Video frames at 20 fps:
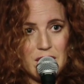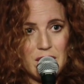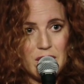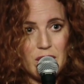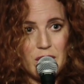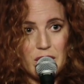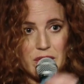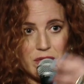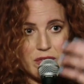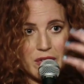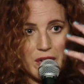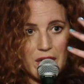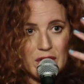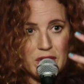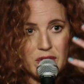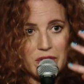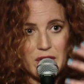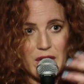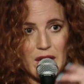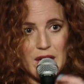Couldn't
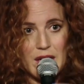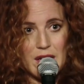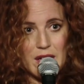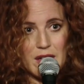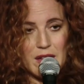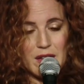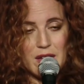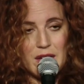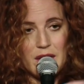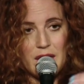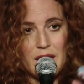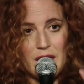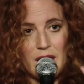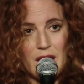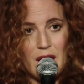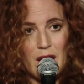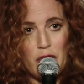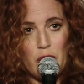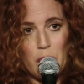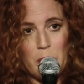fucking shake it. The
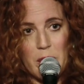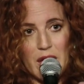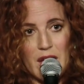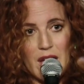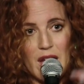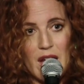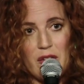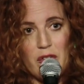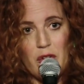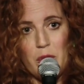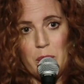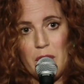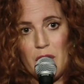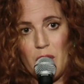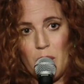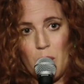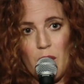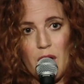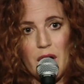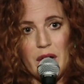government gave him
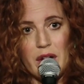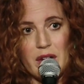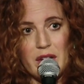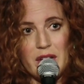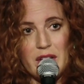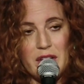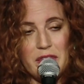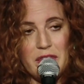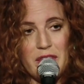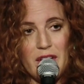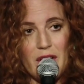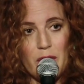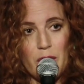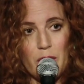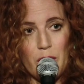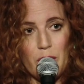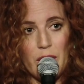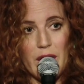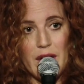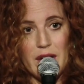marijuana. He felt
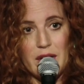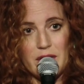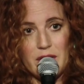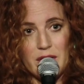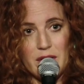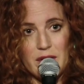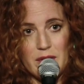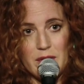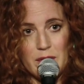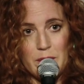great.